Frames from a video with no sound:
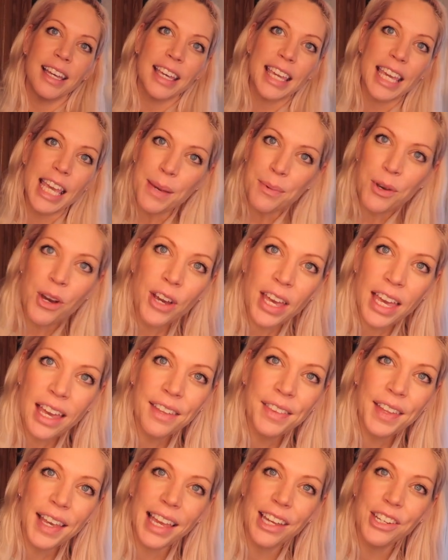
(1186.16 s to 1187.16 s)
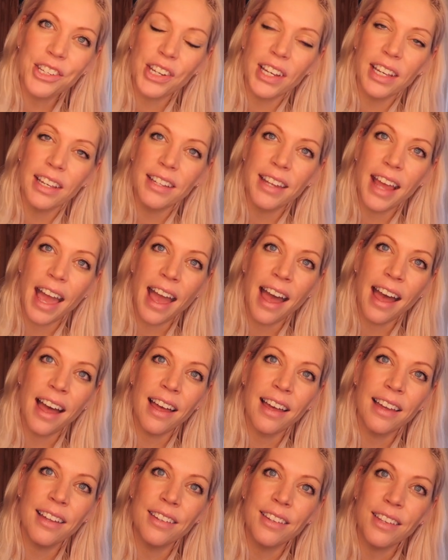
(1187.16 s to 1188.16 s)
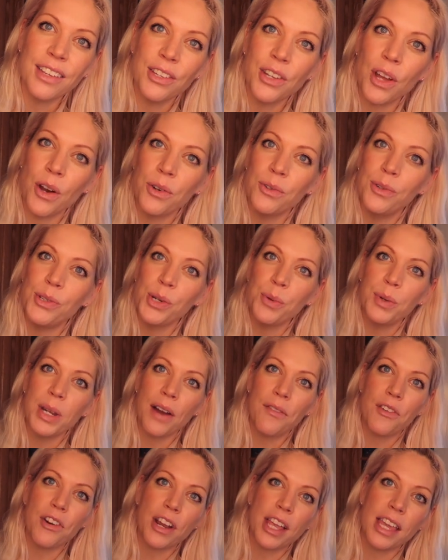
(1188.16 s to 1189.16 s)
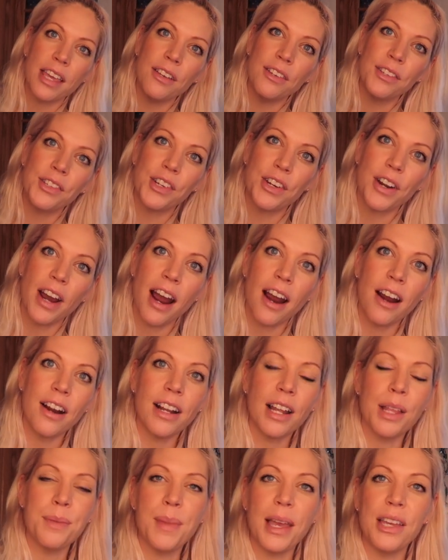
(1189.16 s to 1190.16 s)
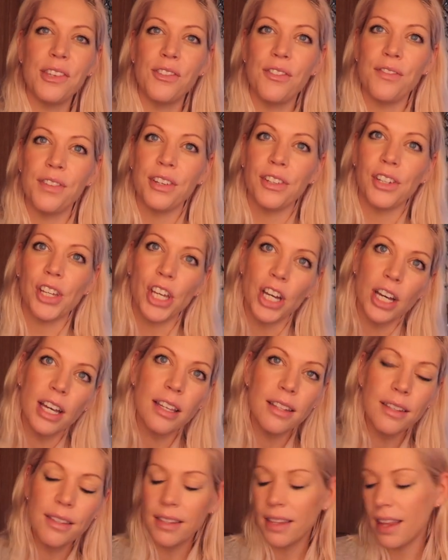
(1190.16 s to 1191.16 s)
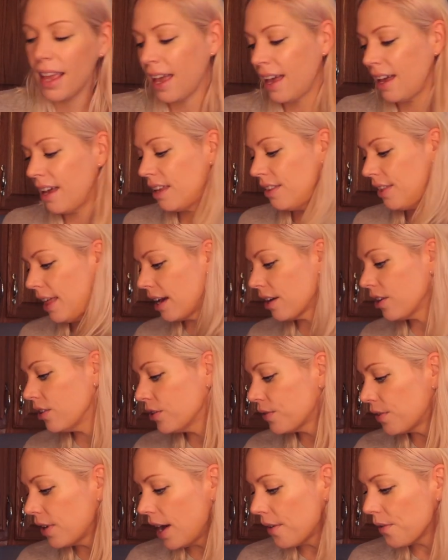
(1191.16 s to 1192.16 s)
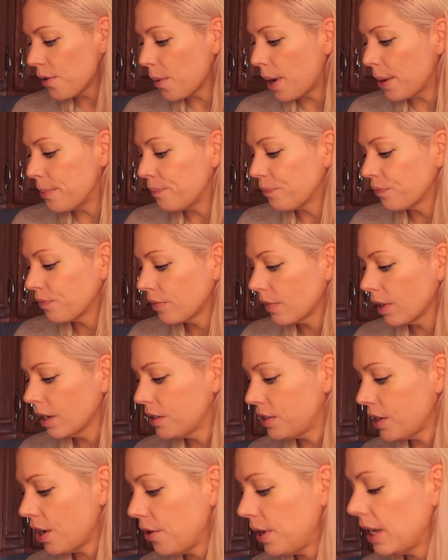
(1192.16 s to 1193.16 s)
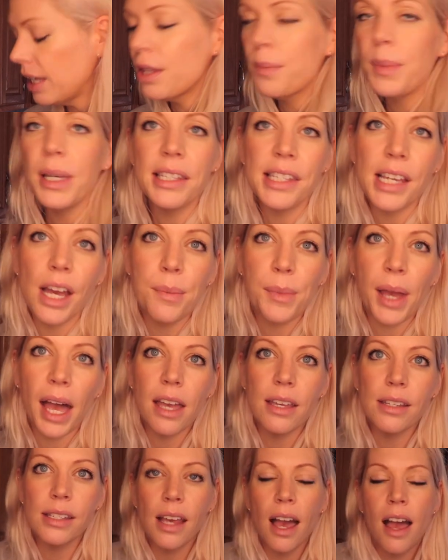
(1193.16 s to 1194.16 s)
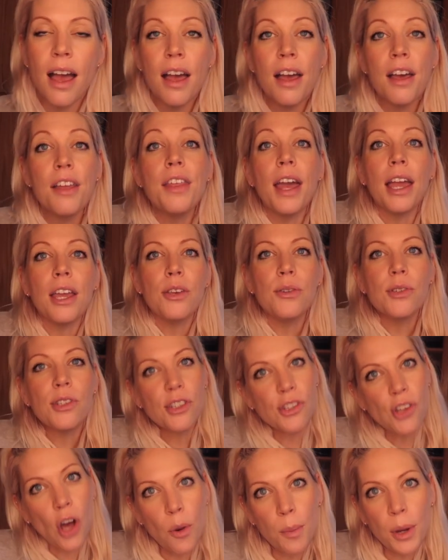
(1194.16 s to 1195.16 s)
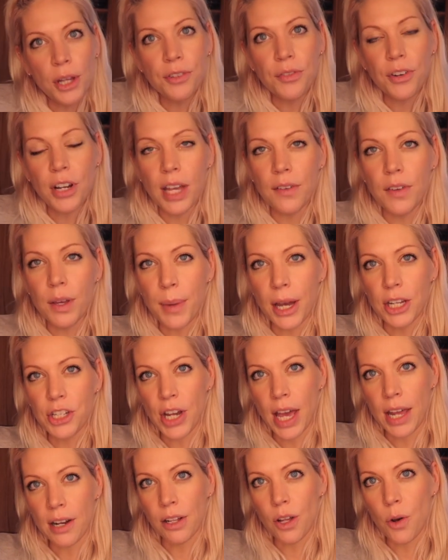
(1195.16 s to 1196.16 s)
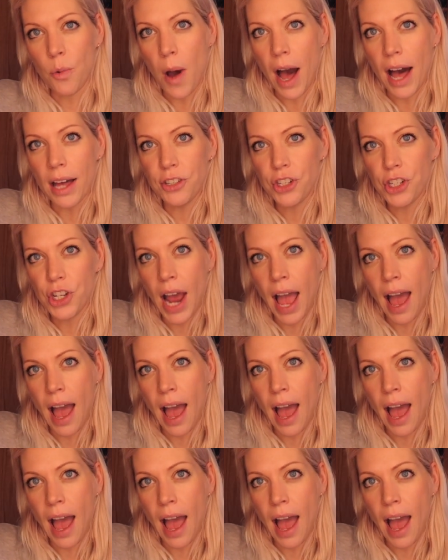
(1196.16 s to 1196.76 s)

keep cooking in the kitchen and, you know, do whatever heals your heart and makes you feel good. And that goes for everyone. So in the meantime, guys, thank you so much for giving my channel a watch.